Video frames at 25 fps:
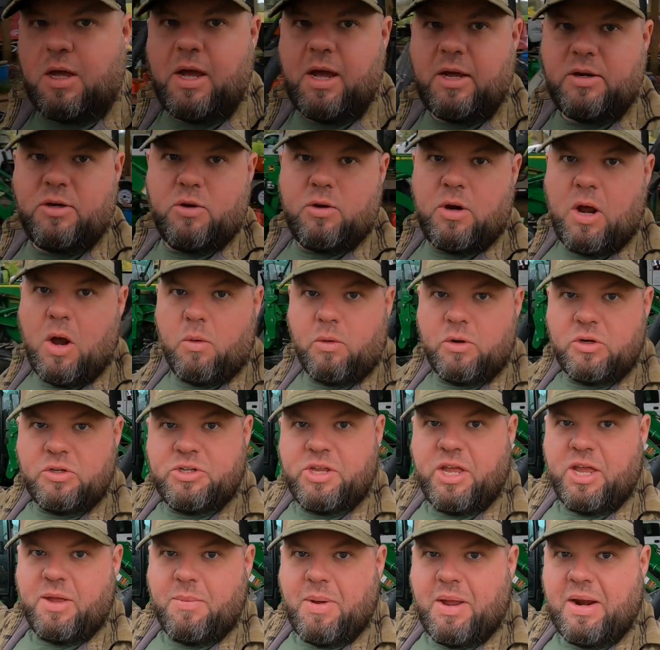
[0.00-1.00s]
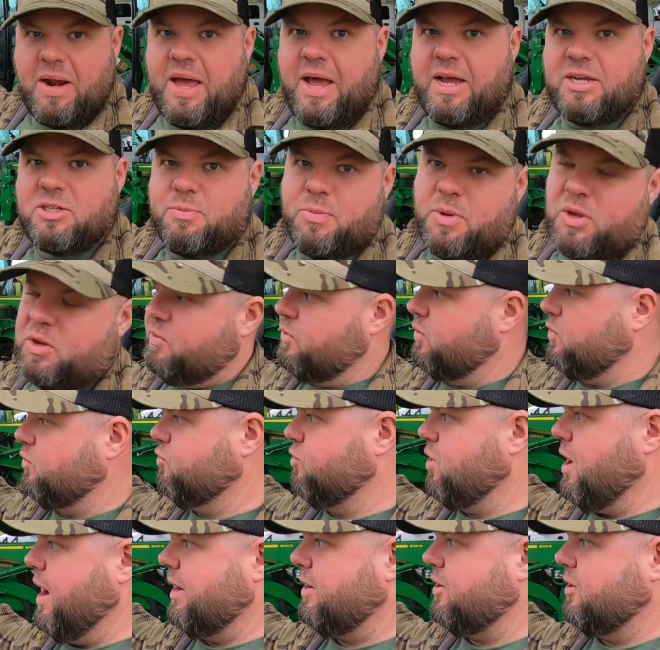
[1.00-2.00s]
I do not want to stick my nice, beautiful
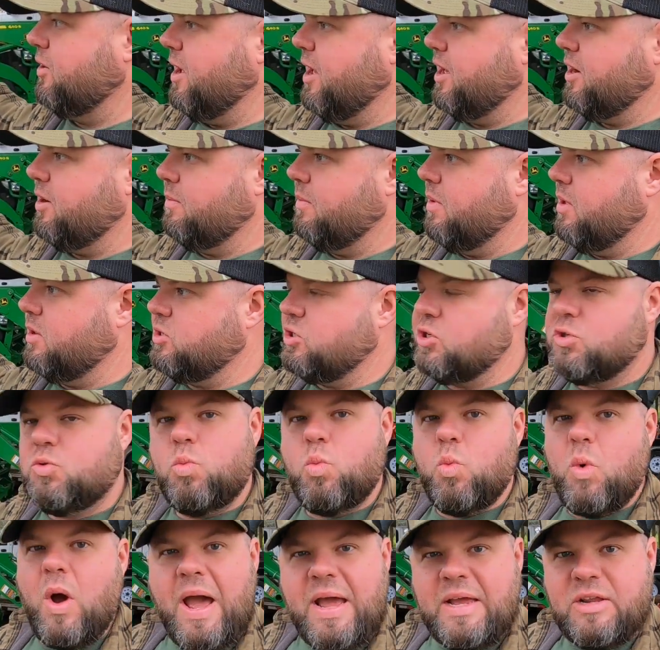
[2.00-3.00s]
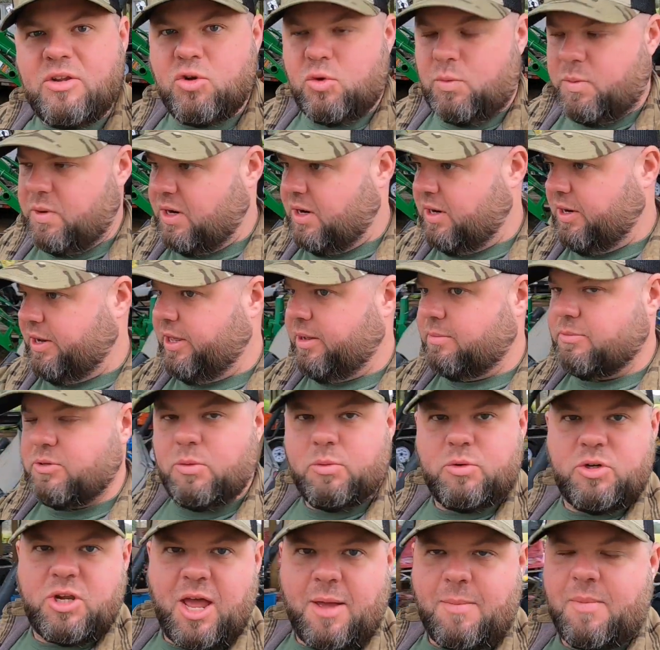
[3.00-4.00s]
tractor down them. Just way too many limbs. It
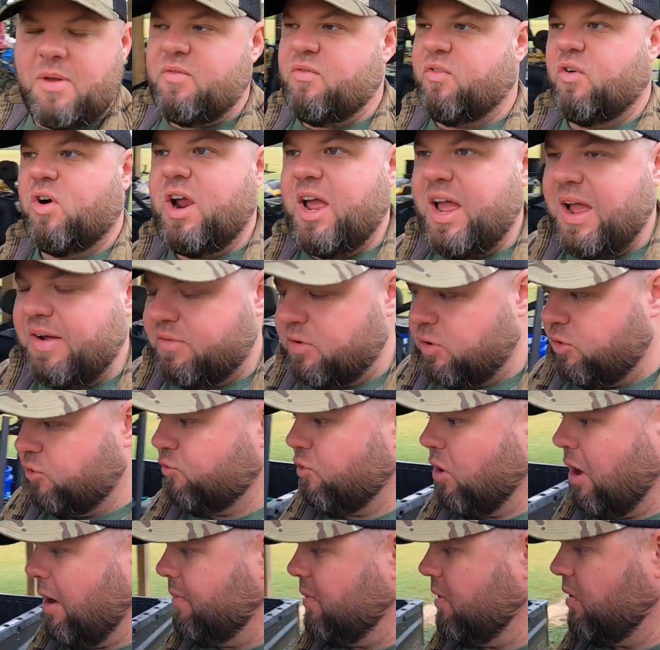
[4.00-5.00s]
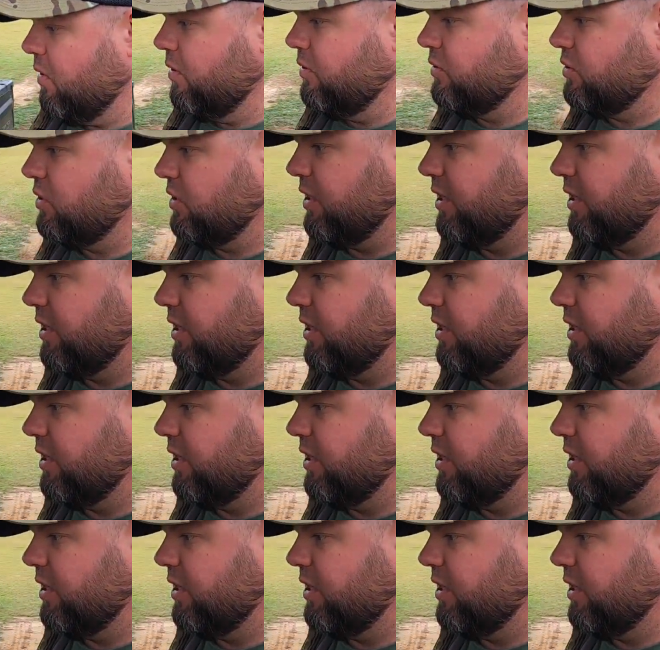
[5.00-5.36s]
would take me forever to drop all those